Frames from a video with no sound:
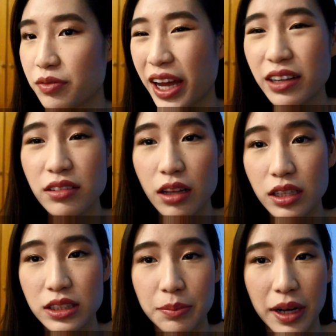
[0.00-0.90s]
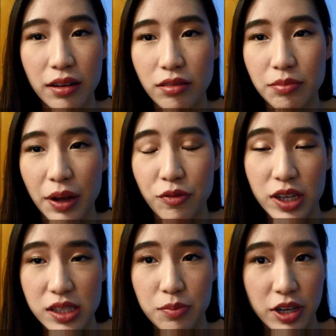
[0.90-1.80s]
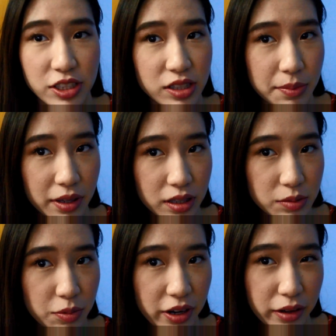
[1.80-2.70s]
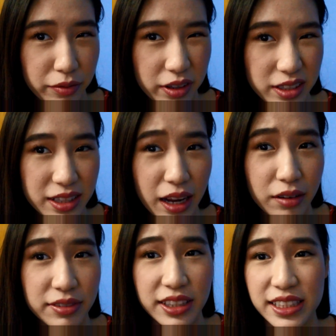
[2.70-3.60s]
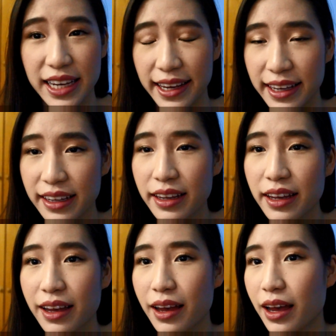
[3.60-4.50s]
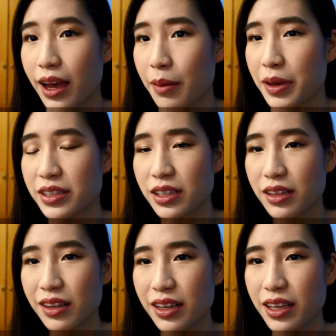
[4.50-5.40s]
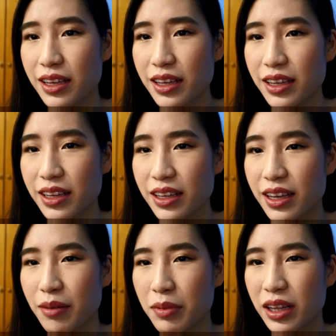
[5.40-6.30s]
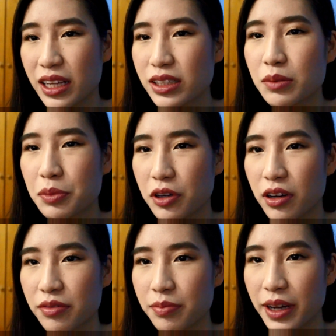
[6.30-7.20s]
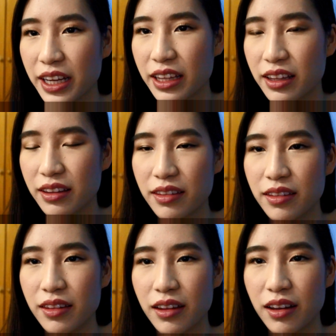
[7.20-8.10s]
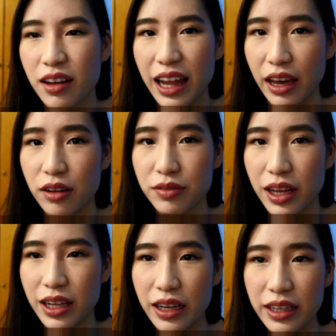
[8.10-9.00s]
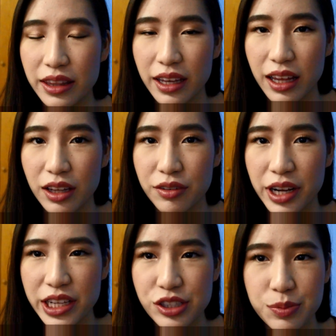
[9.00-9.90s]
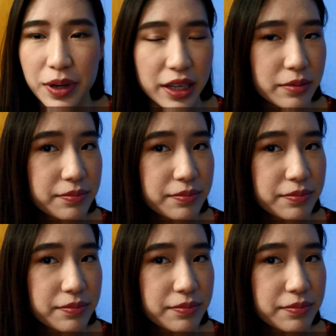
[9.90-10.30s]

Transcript: Final thoughts about my first impressions about this product for the start of the day. I basically am a little put off by the lack of colour in the colour range, but